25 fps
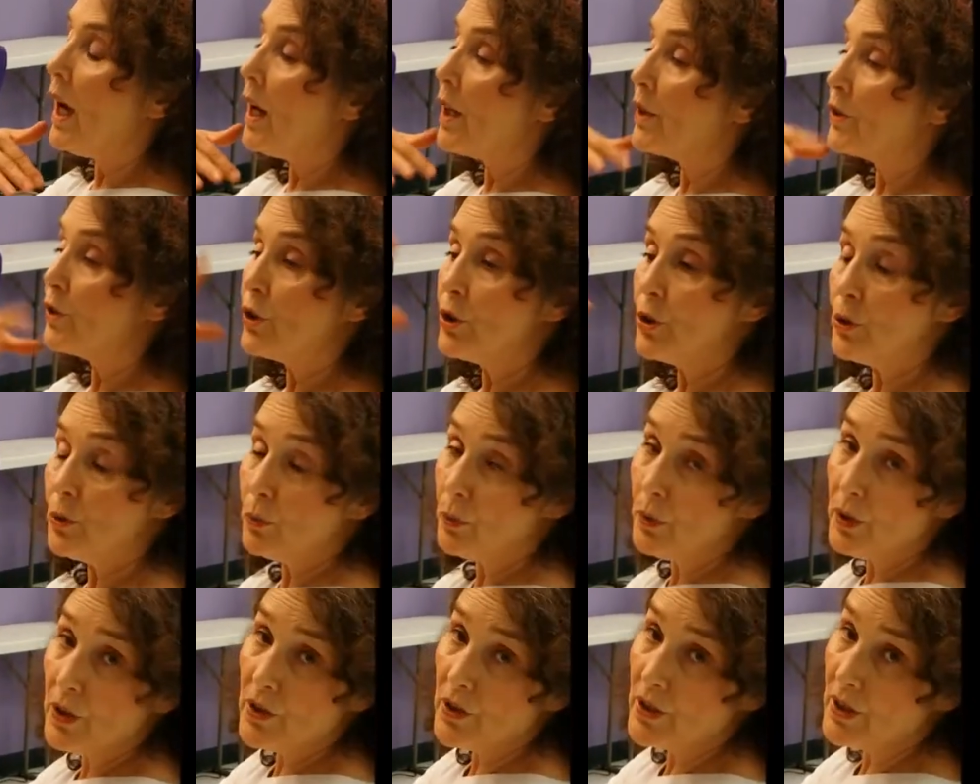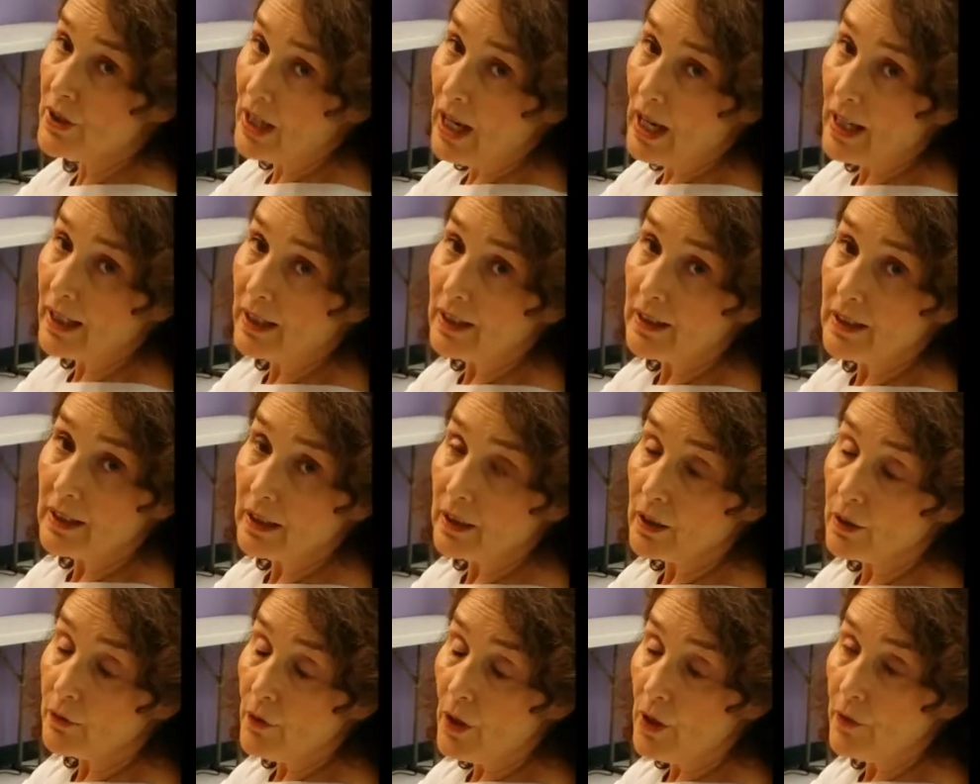Two reasons I can think
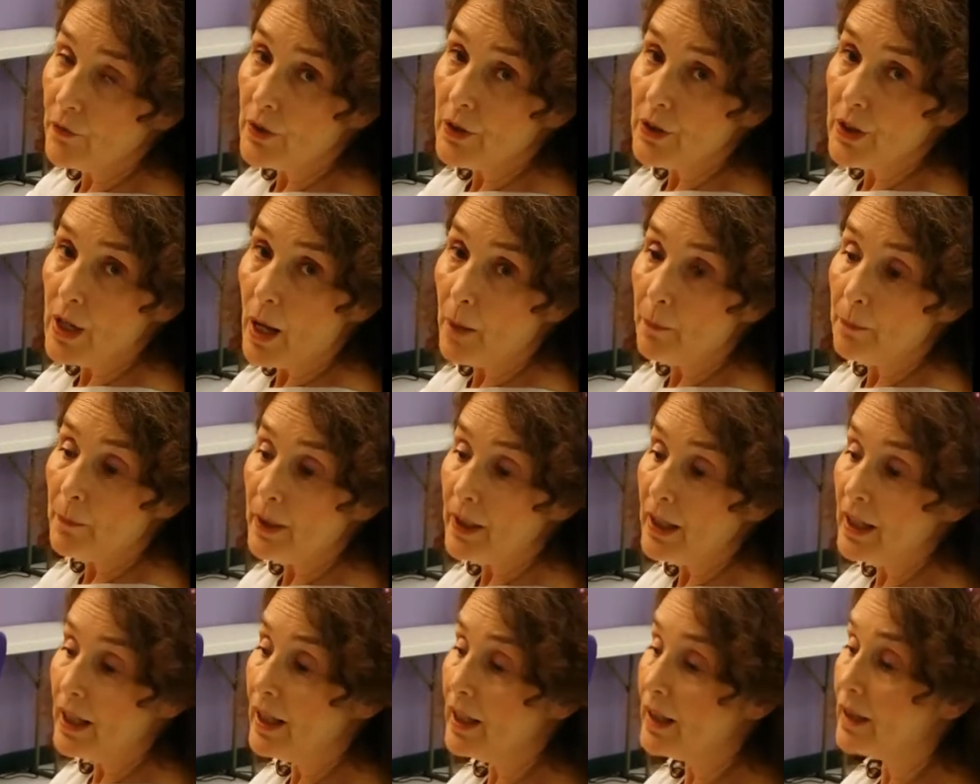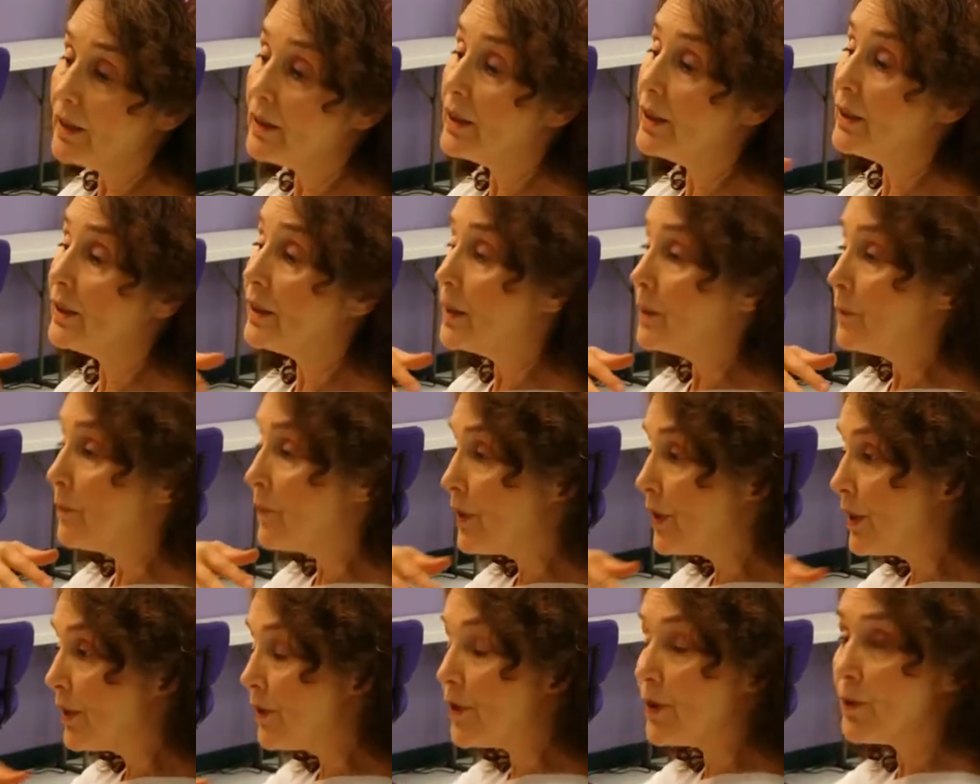of off the top of my head: the lymph
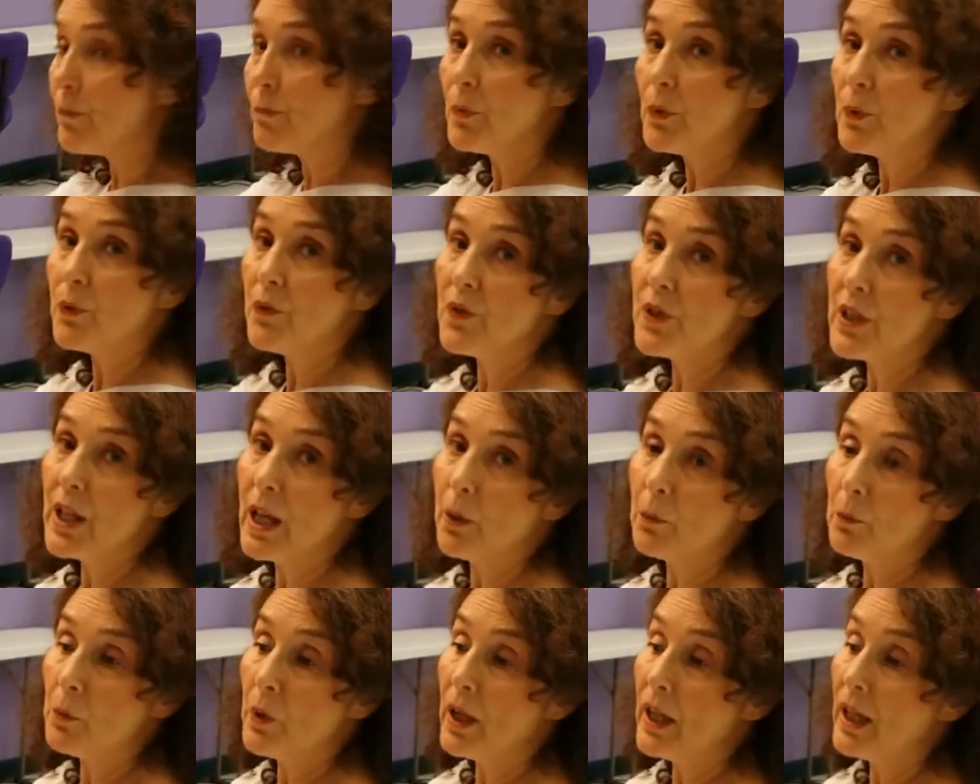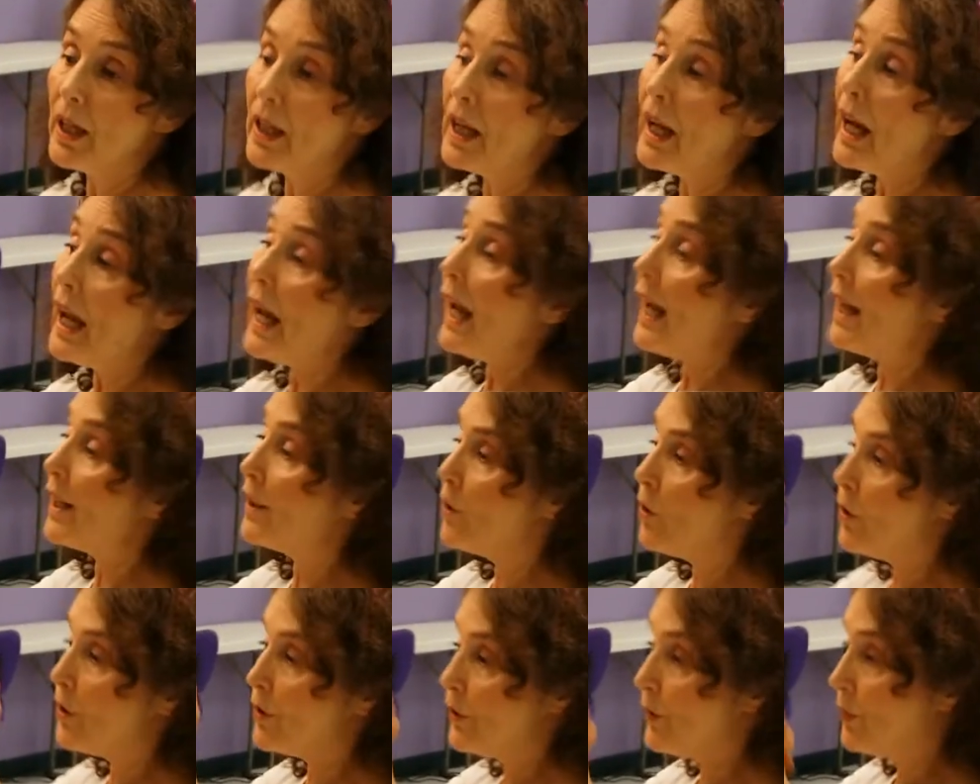system moves that way, and
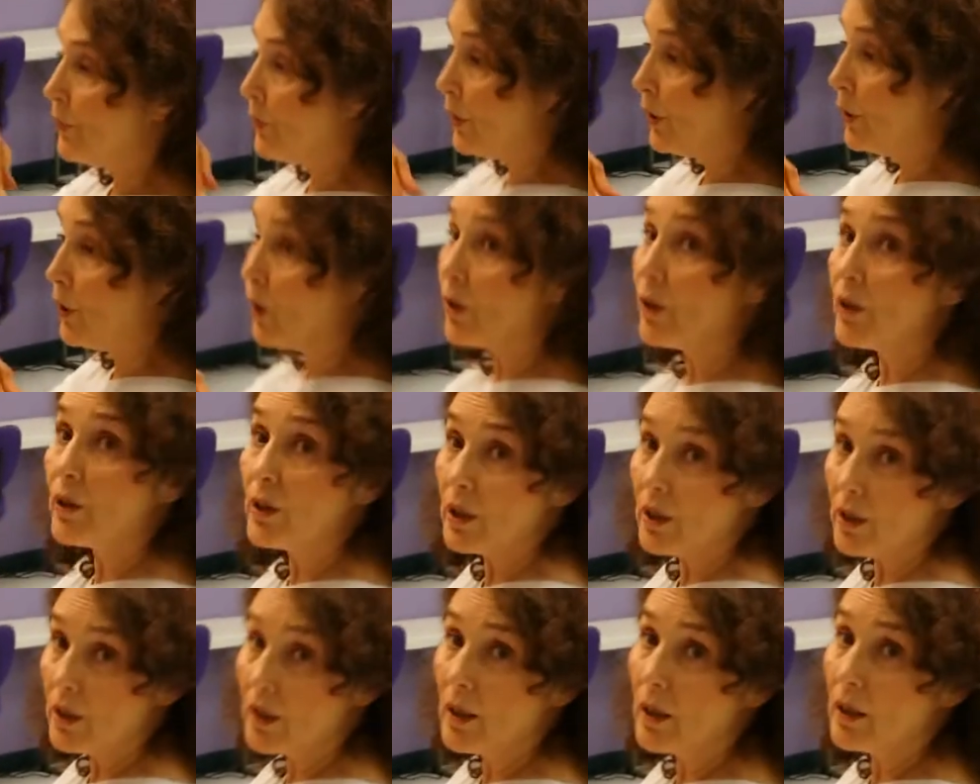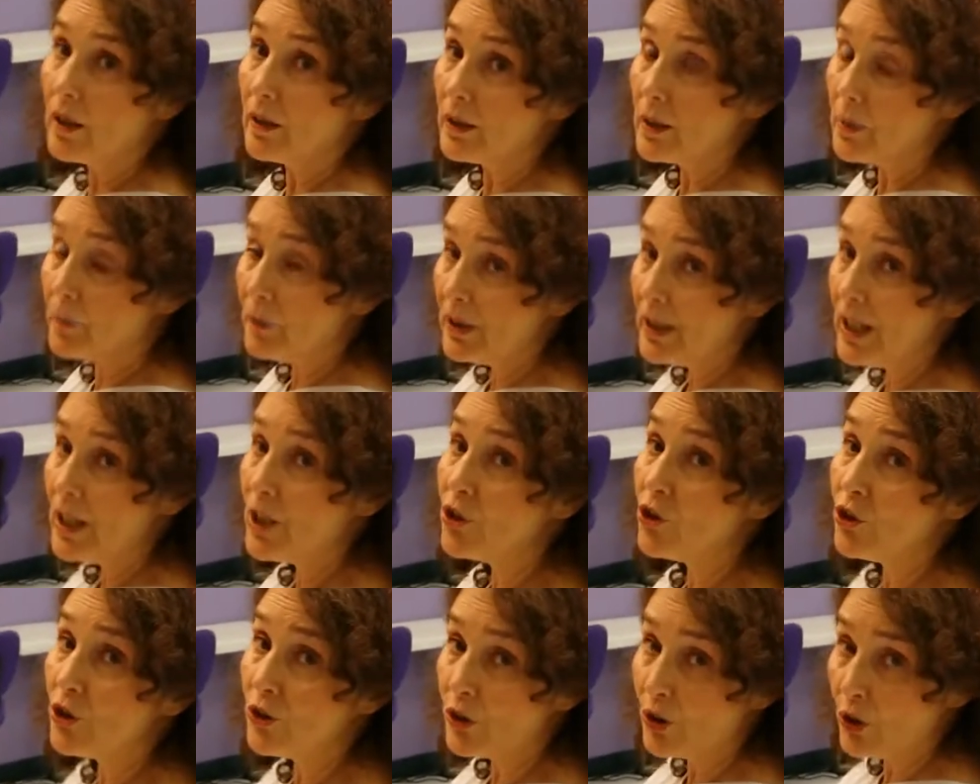also the
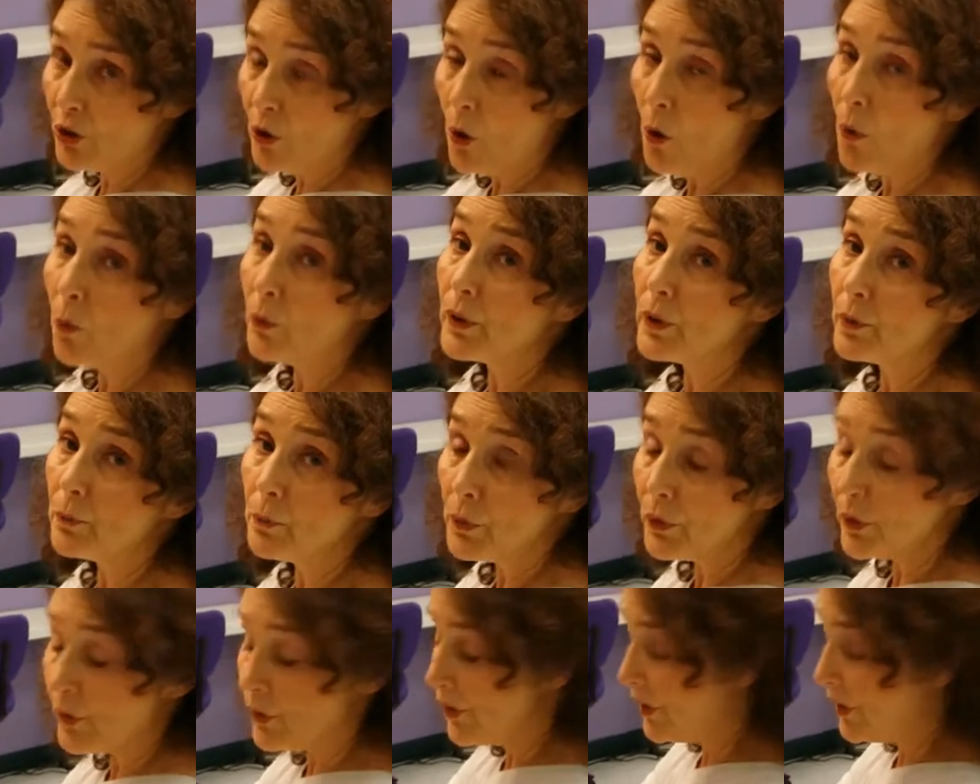elimination, the colon works